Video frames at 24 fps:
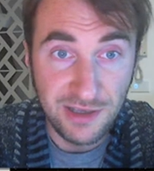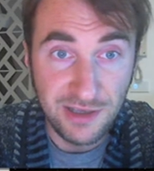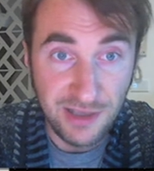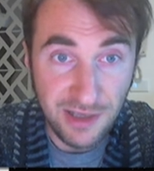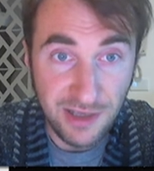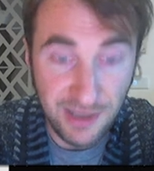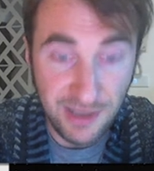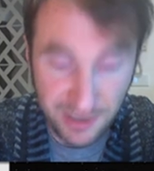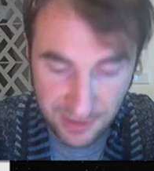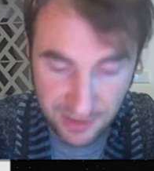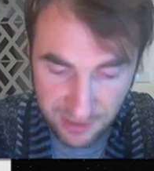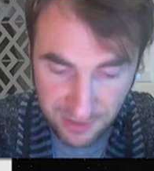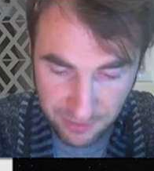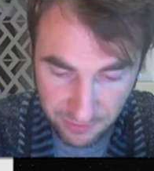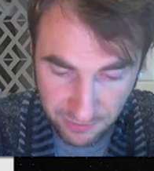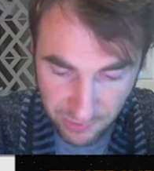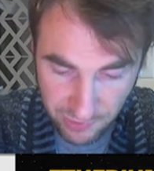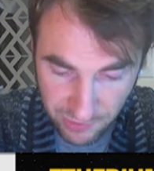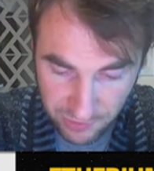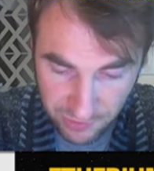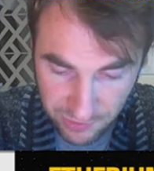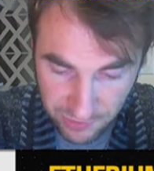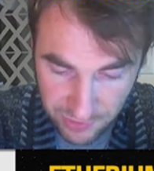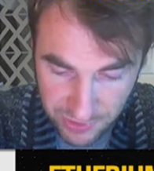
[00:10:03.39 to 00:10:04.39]

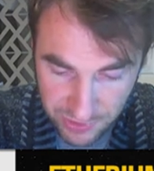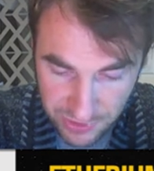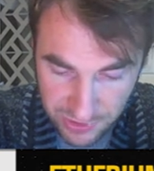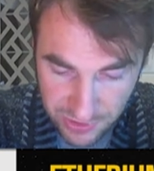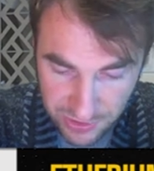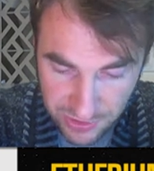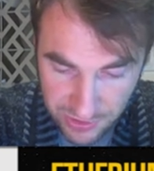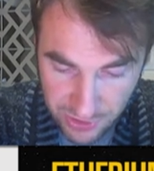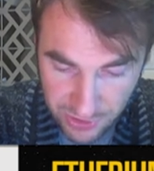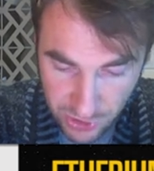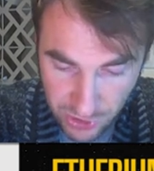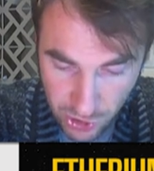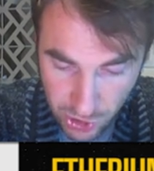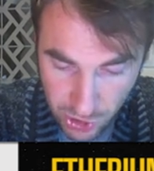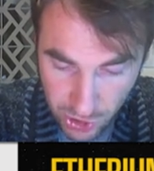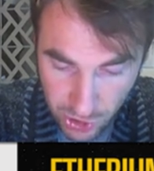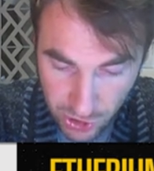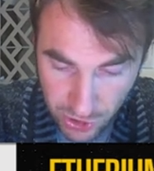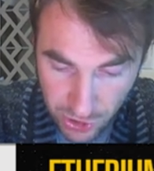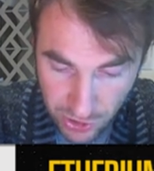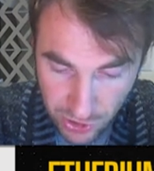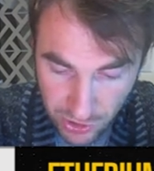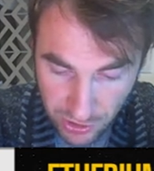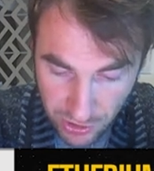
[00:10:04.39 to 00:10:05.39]
animals.
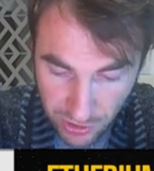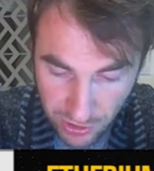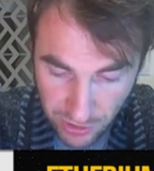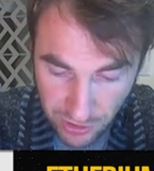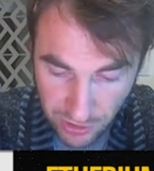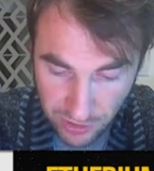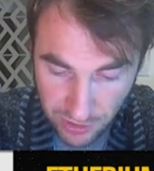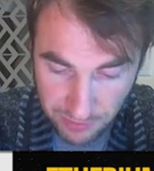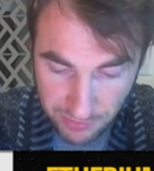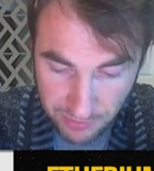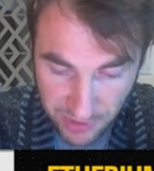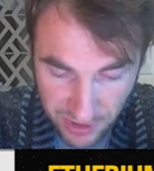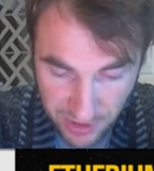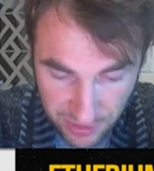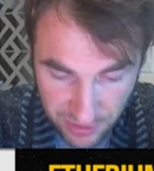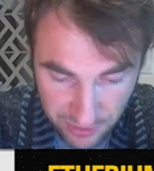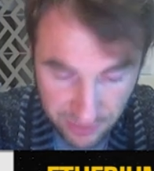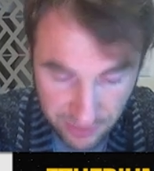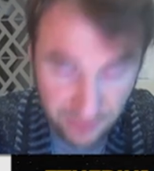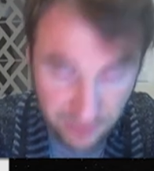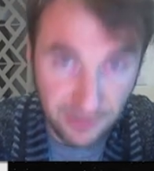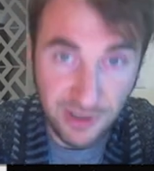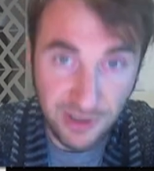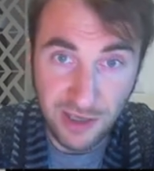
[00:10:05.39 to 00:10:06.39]

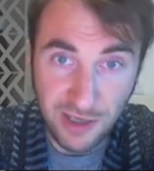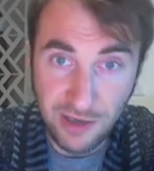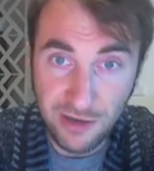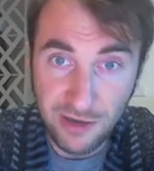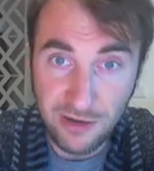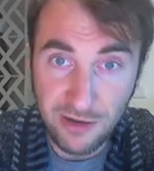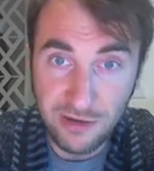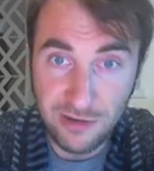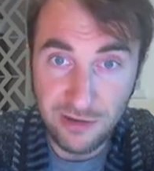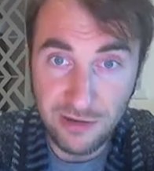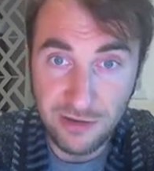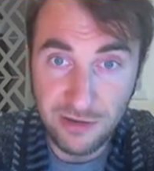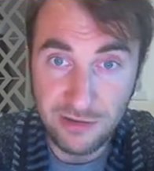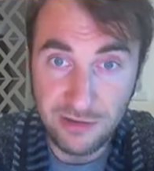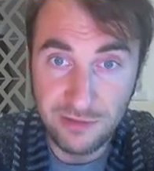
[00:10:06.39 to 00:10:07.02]
To care